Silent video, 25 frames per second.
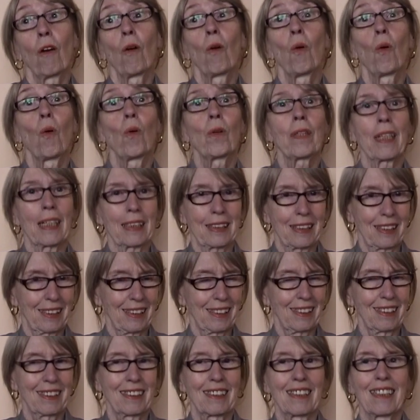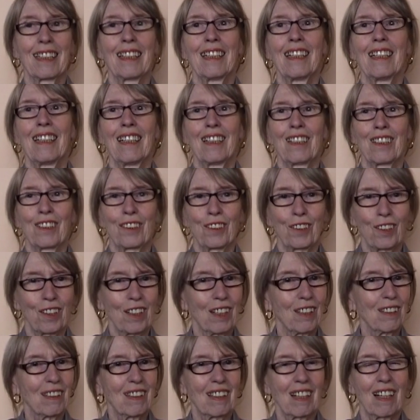Oh, yes. You
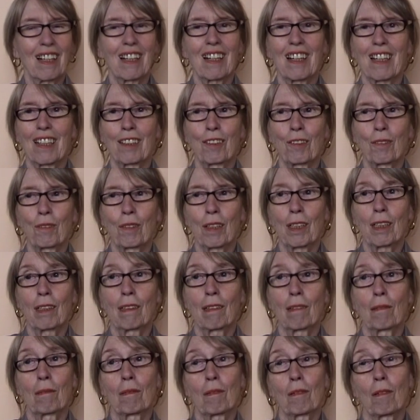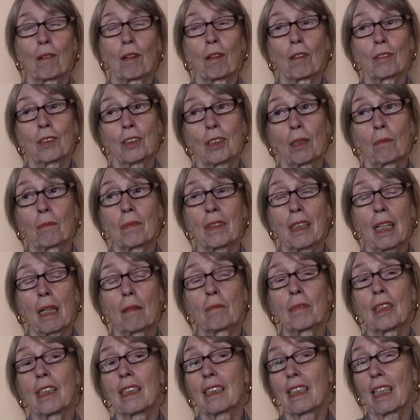can tell right away.
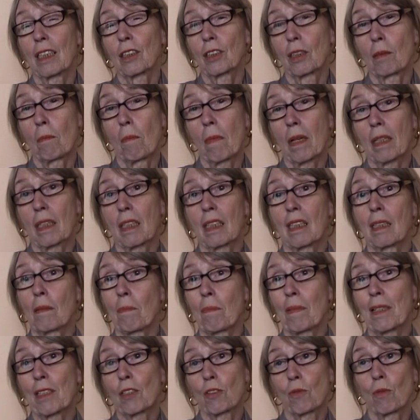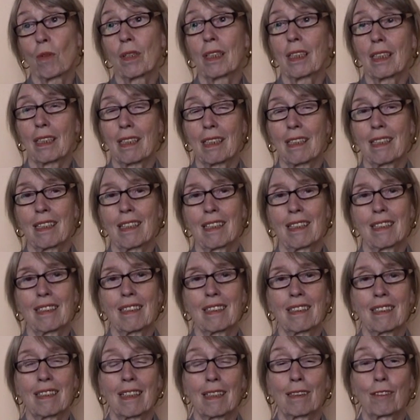Sometimes it takes a month, it depends what it
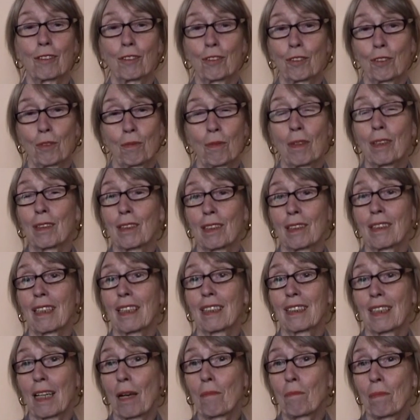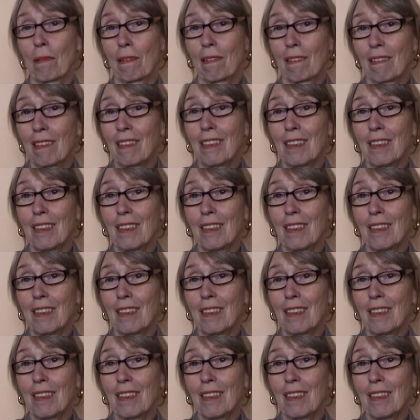is. And do you want an example?